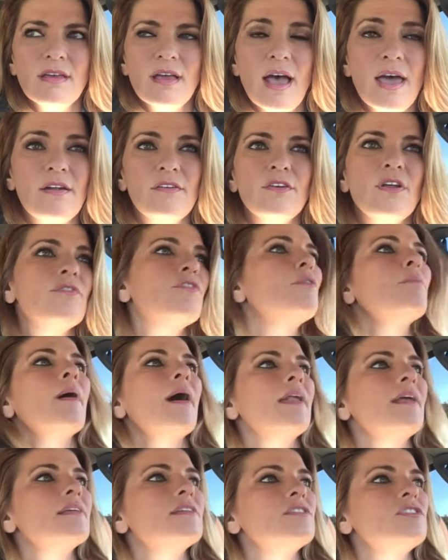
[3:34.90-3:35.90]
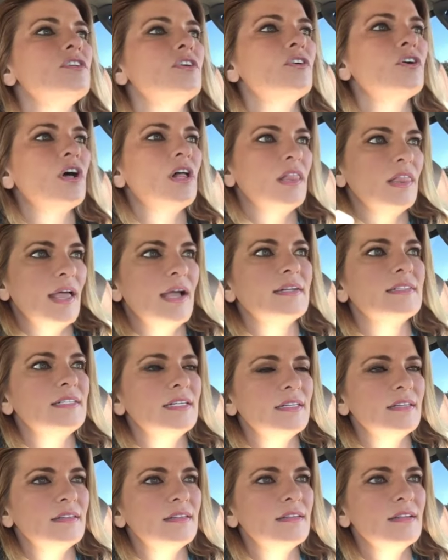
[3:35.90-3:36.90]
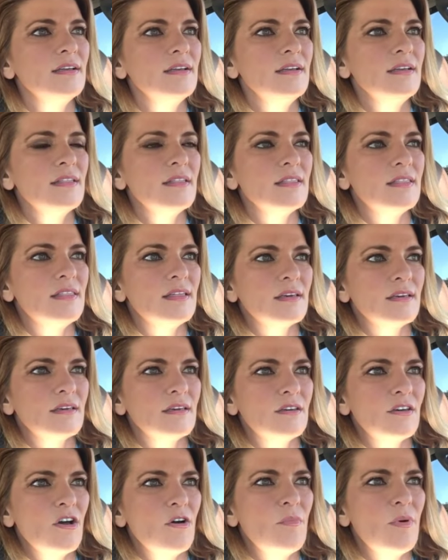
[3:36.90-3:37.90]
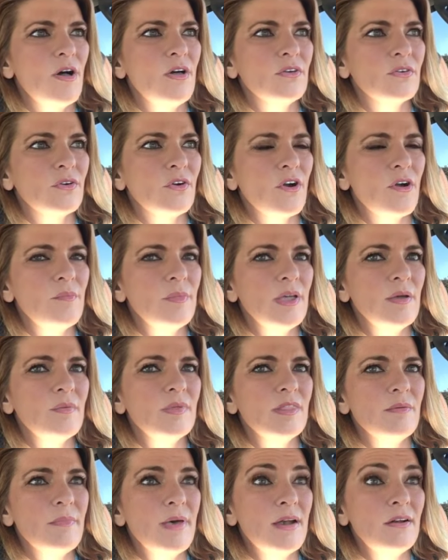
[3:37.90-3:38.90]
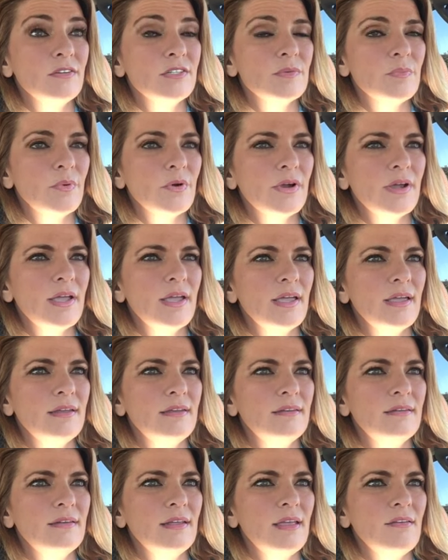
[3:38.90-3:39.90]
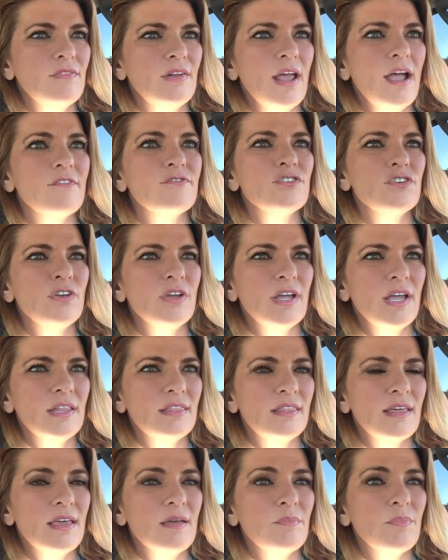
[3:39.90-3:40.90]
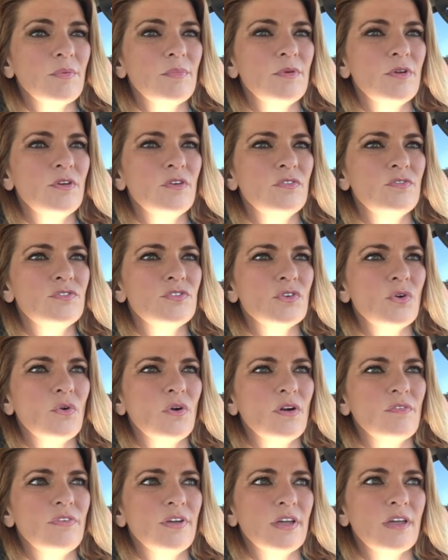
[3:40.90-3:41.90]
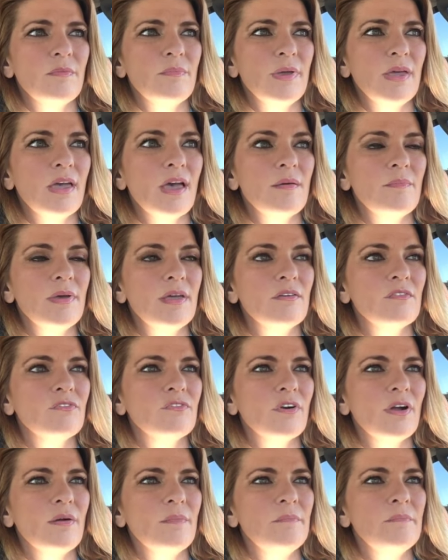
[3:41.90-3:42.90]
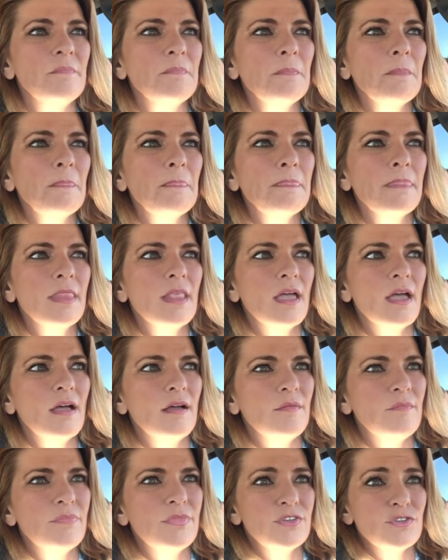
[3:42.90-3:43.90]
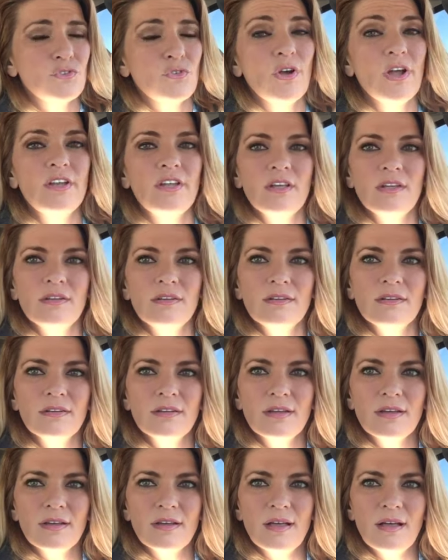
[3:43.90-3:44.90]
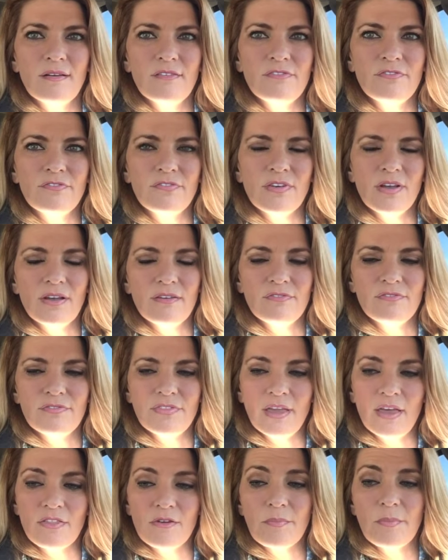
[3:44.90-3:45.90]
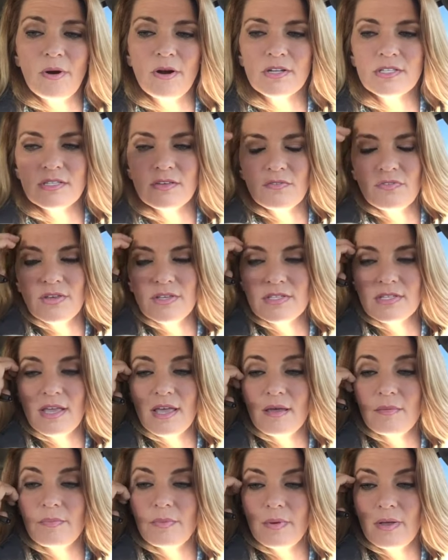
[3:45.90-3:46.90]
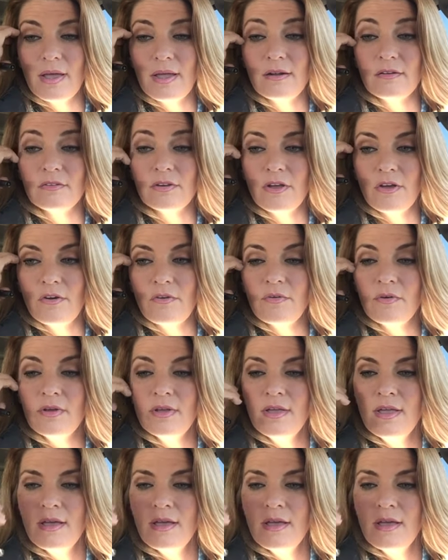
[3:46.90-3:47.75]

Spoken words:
I don't know if your body's still collecting the cobalt and chromium and the metal debris, and even after you get the hip removed, or if it could be coming from the trunnion of the other parts of his hip. I don't know.